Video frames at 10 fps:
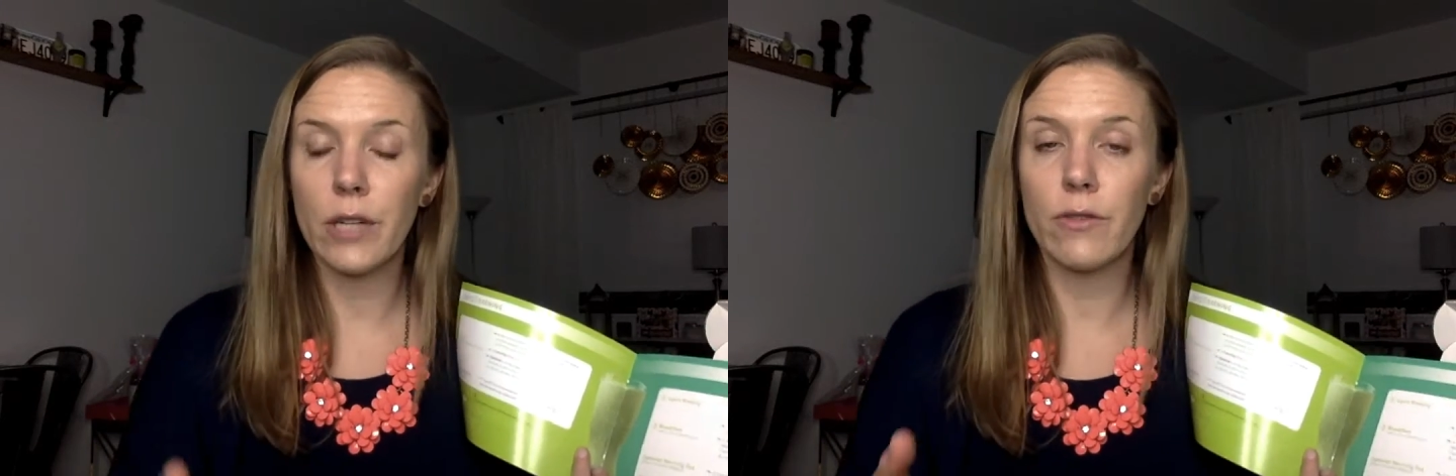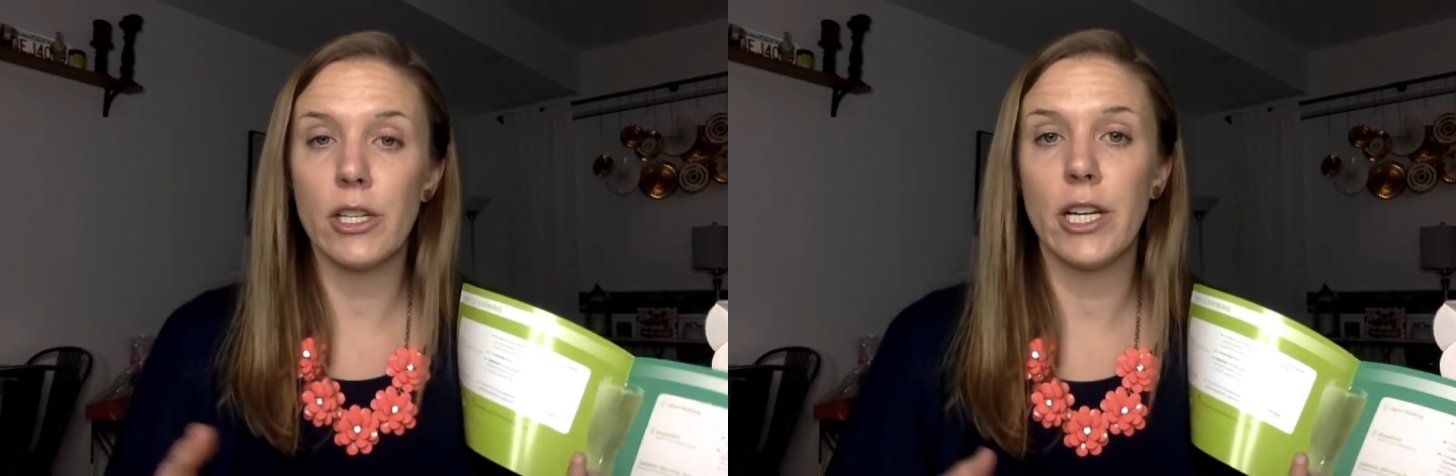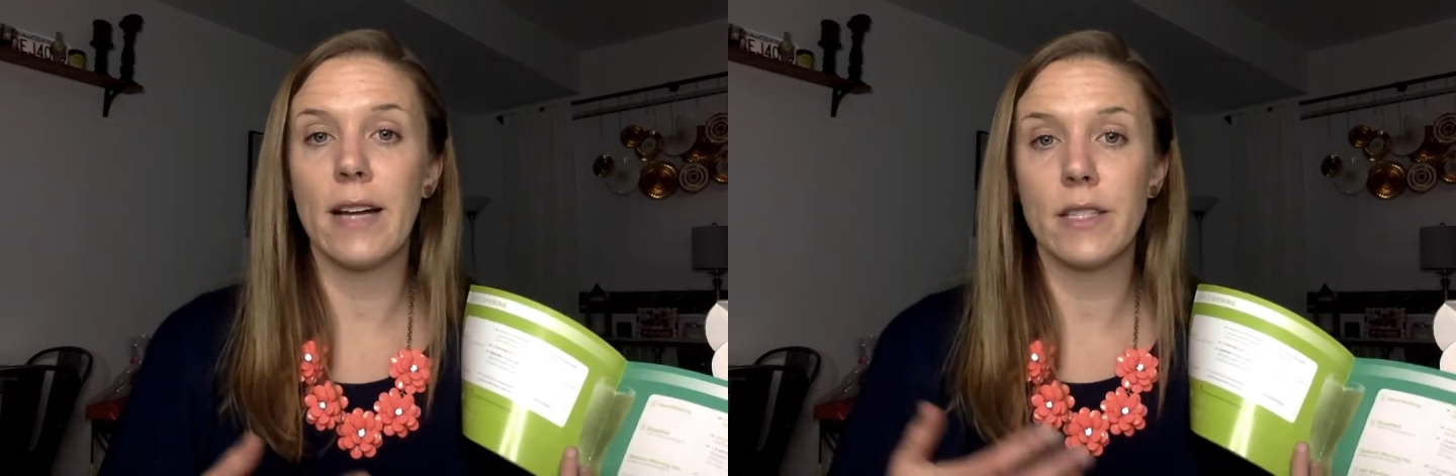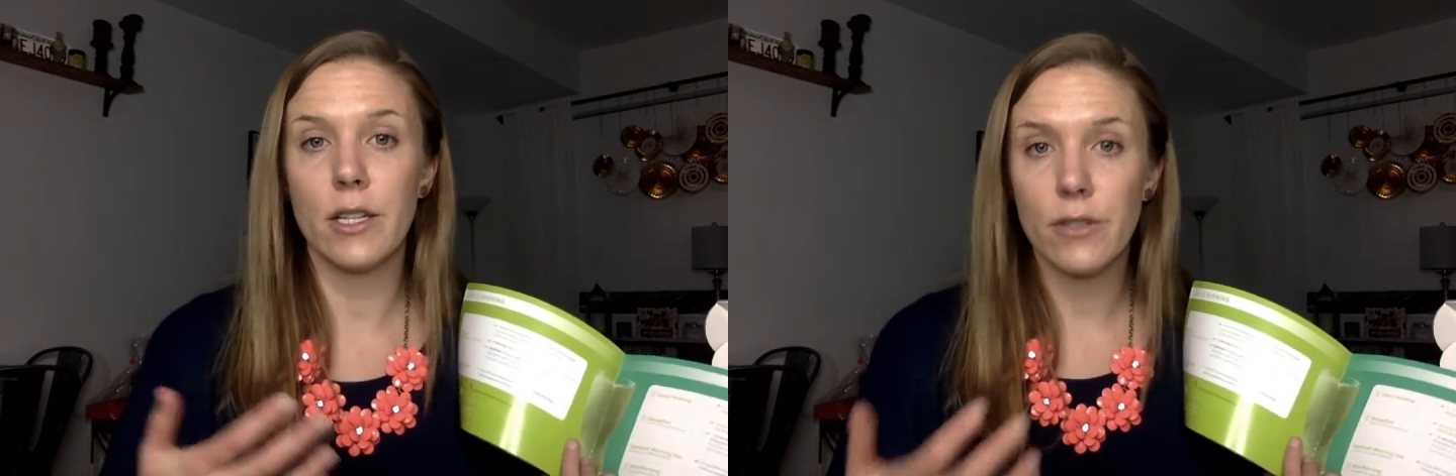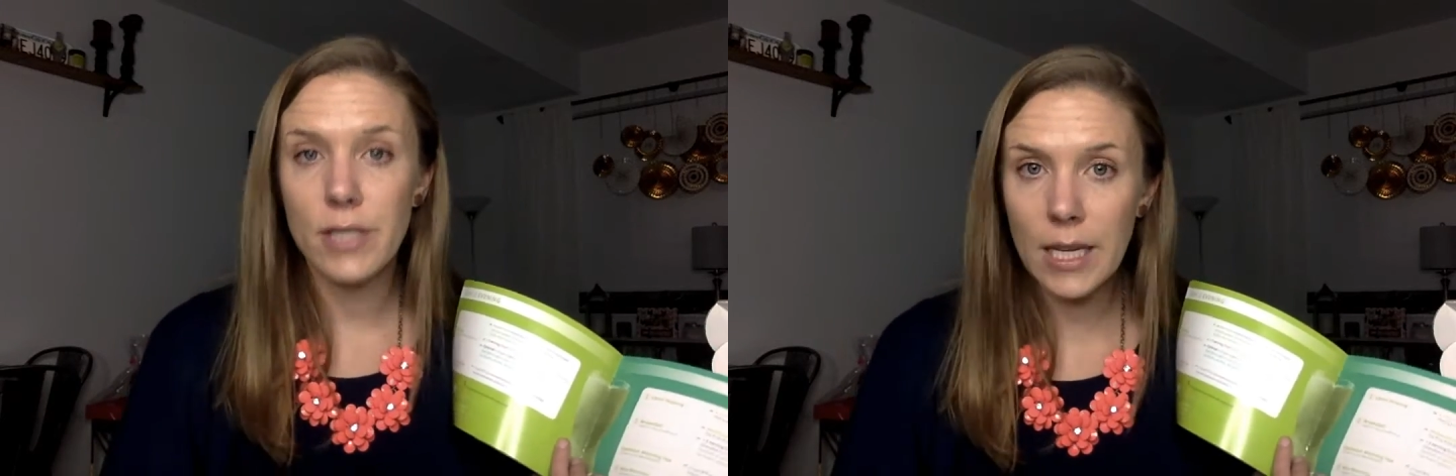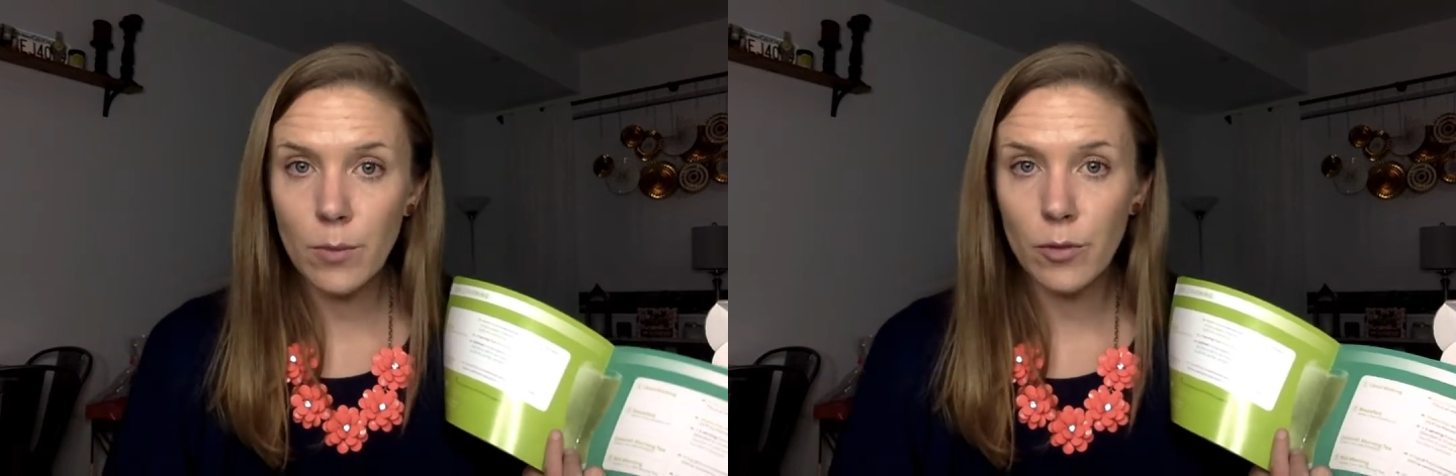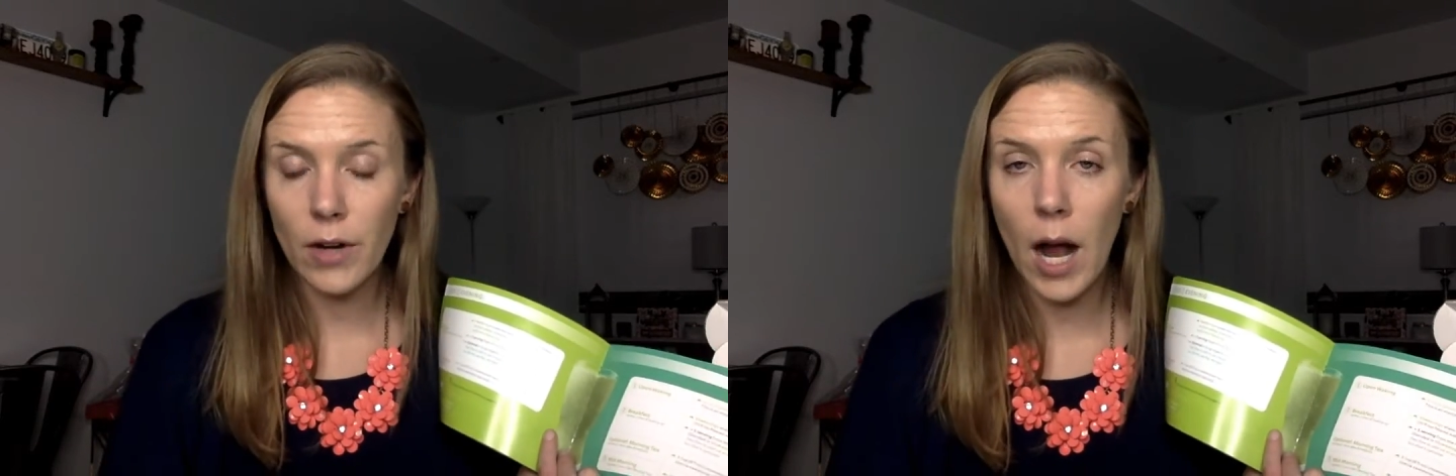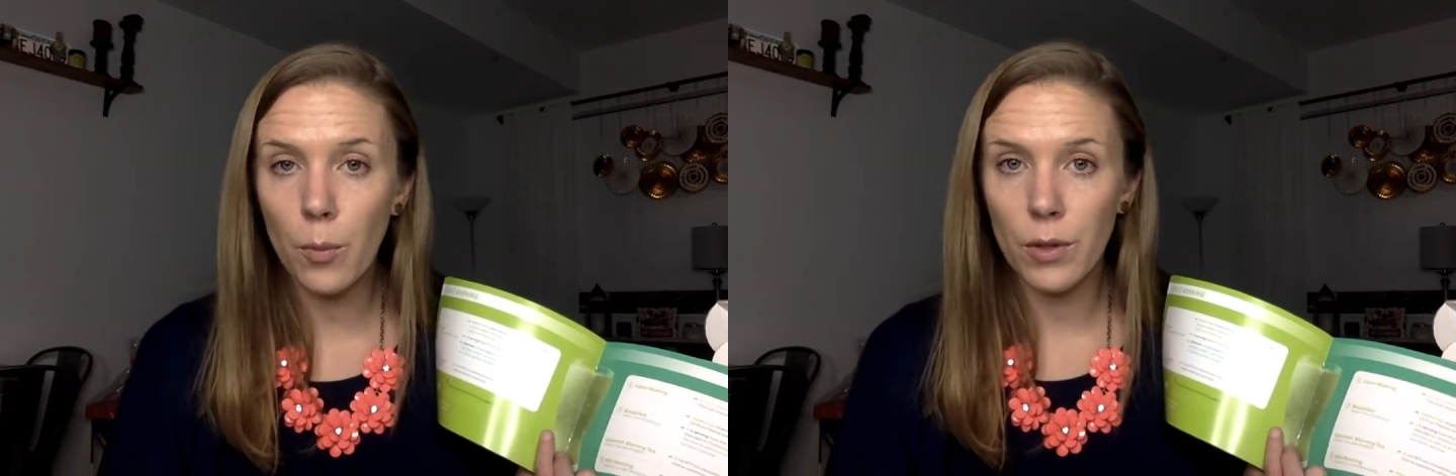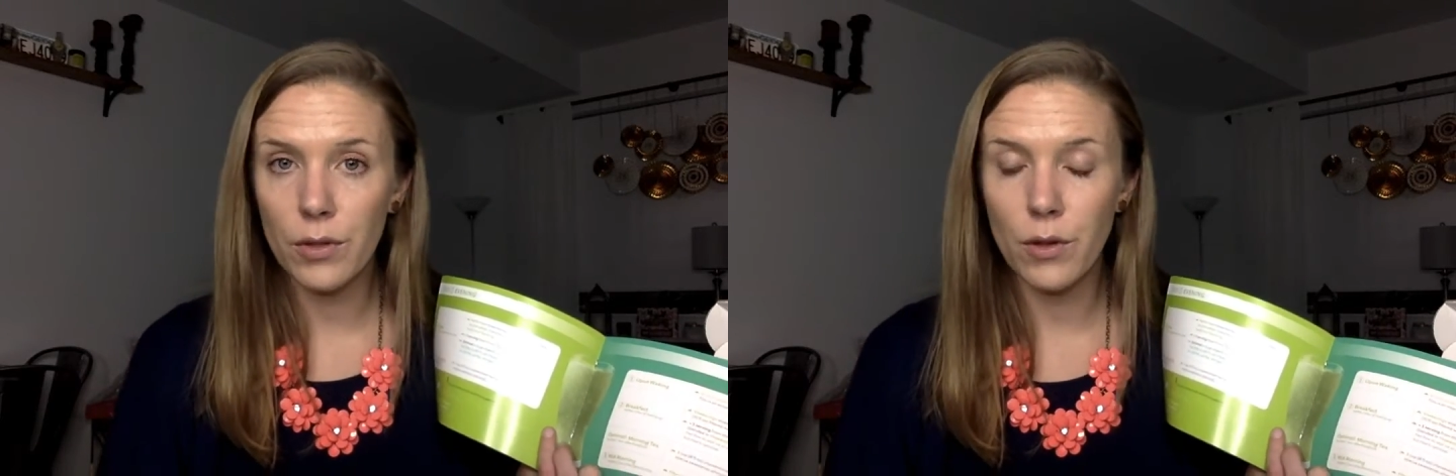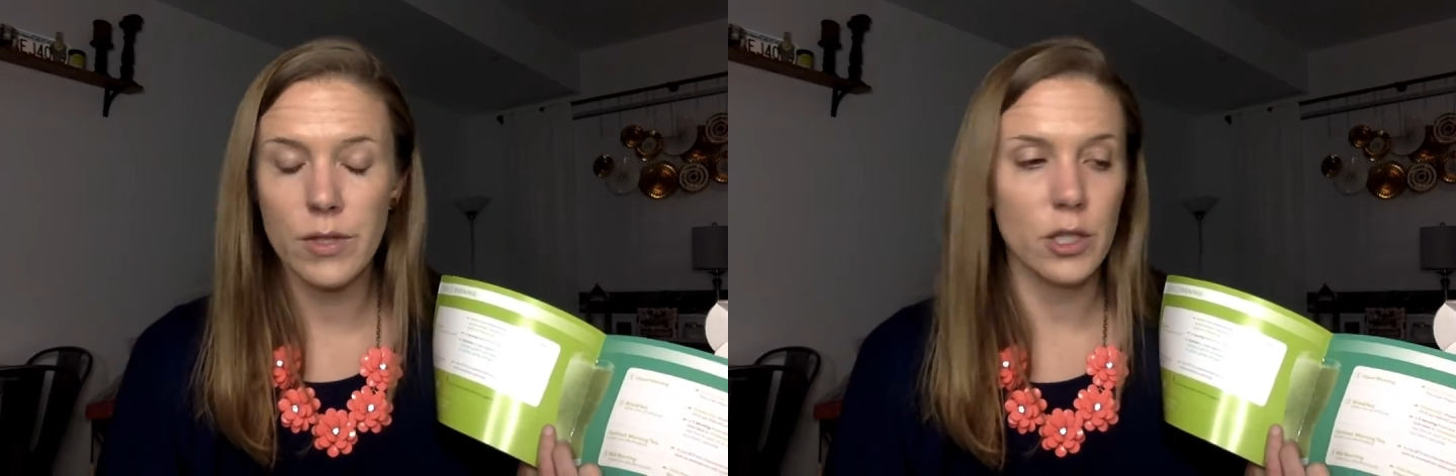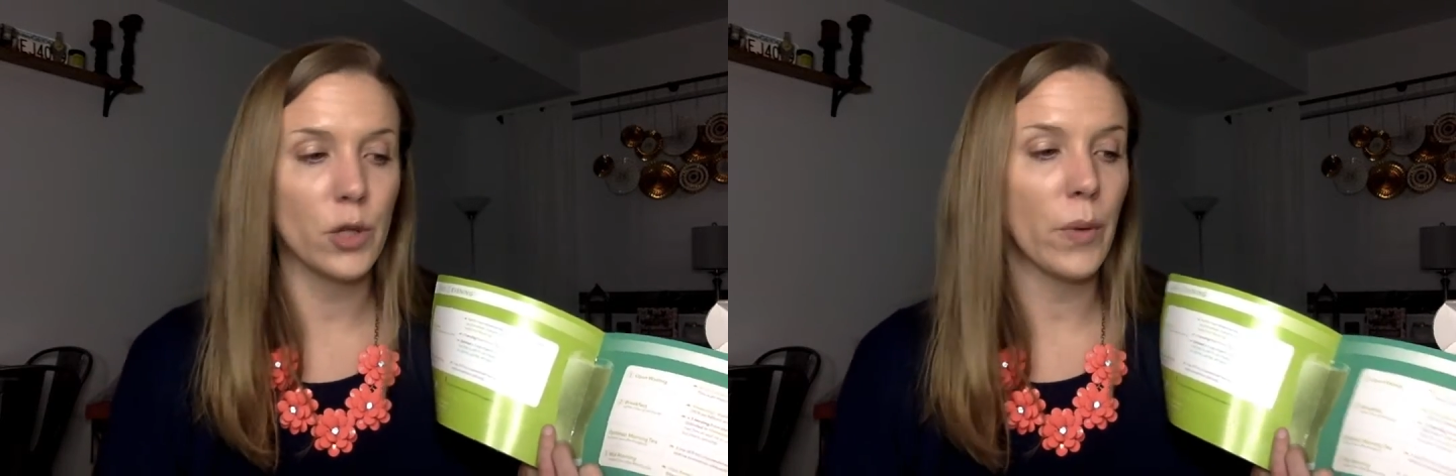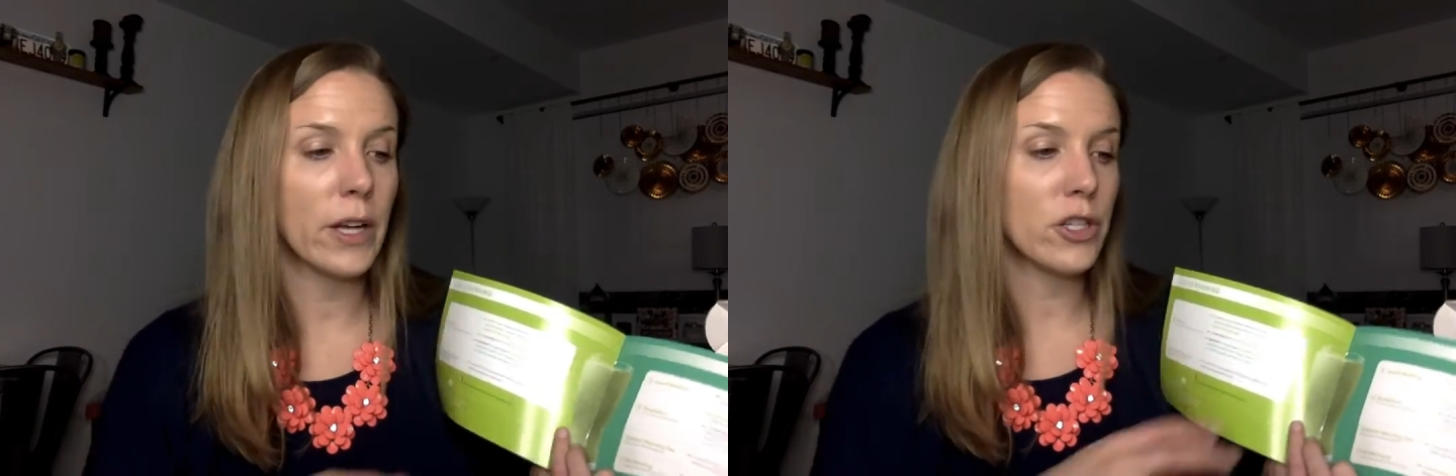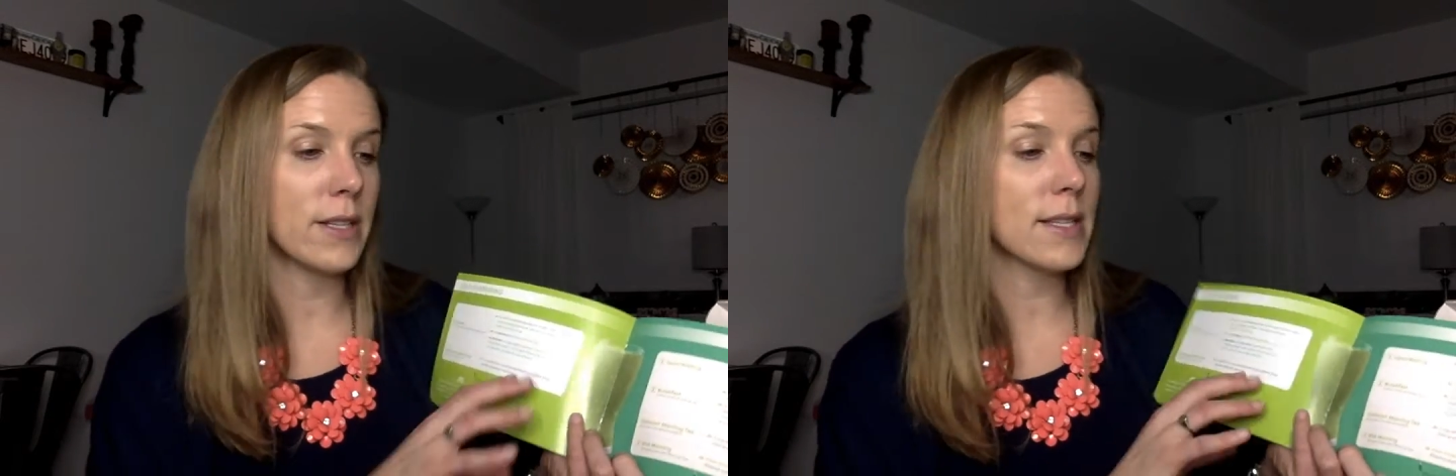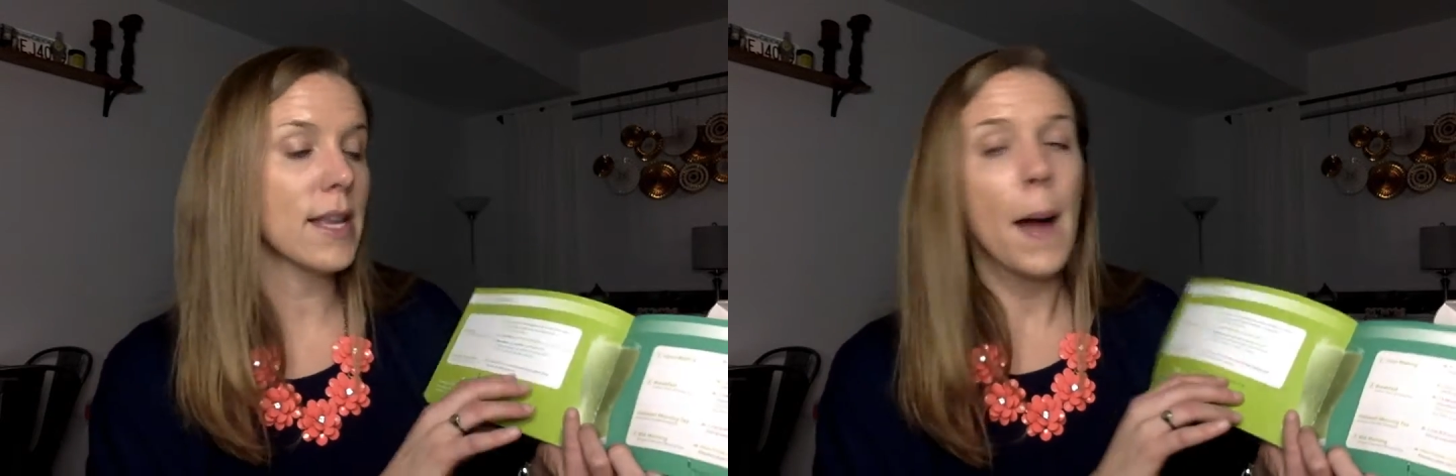and reaching out to your team for help with those situations.